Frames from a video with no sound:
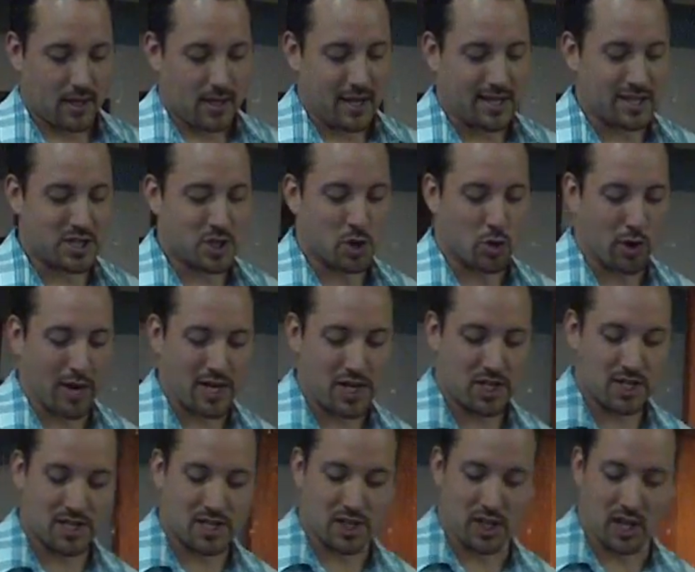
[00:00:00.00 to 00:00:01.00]
His
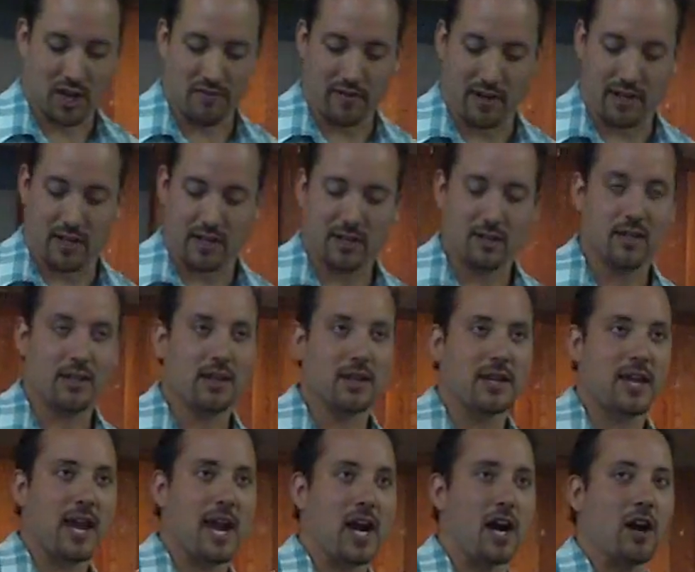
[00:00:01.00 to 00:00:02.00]
gracious, loving
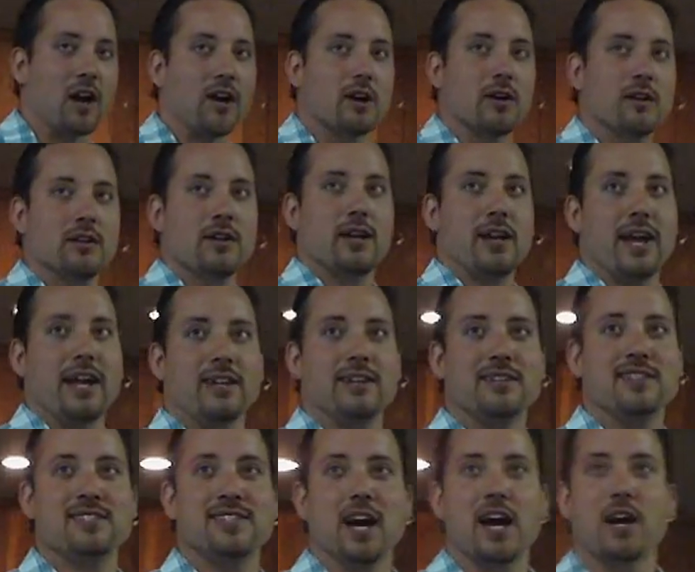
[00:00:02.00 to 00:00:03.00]
care and
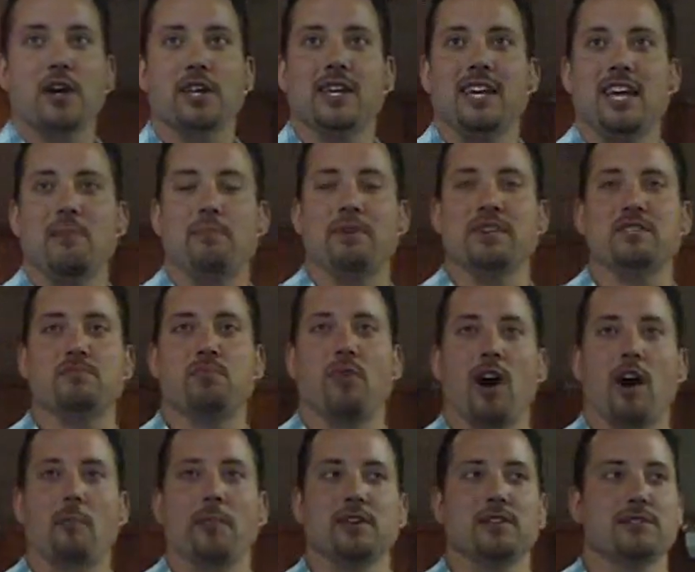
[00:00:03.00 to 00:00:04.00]
desire to keep His
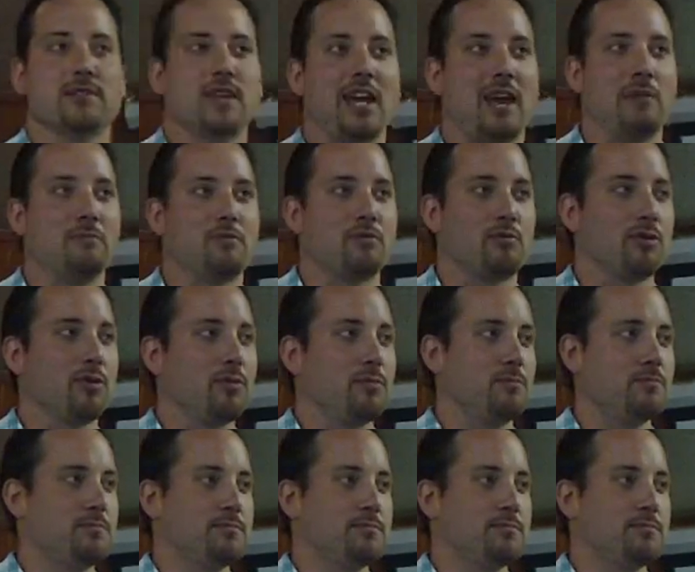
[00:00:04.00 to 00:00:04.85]
promise came through.